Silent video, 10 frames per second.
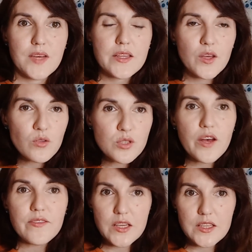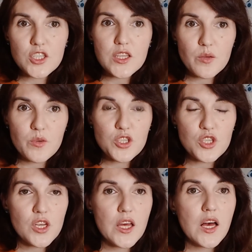They also have English
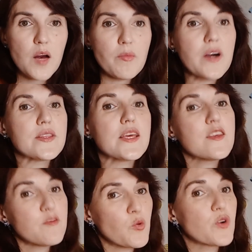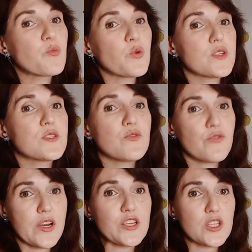language, but they give more importance to
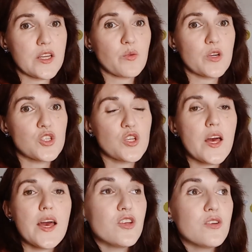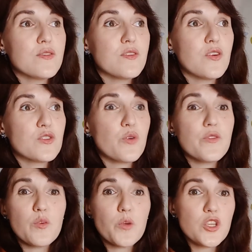French language. So if
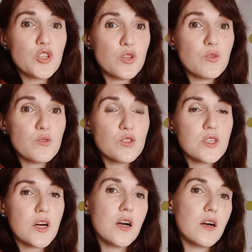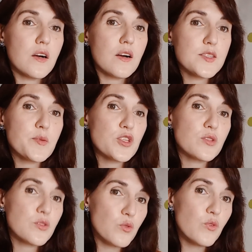you want to choose a special
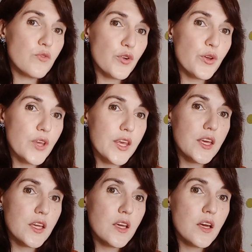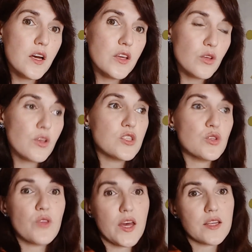school for your kid, you can
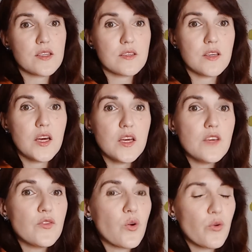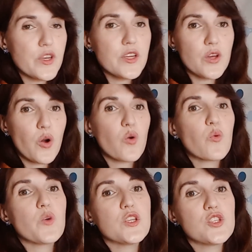do that. If you already know
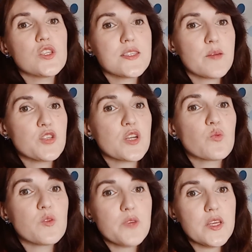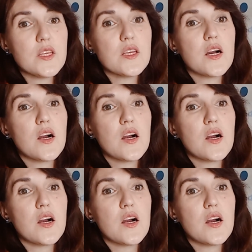which subject will be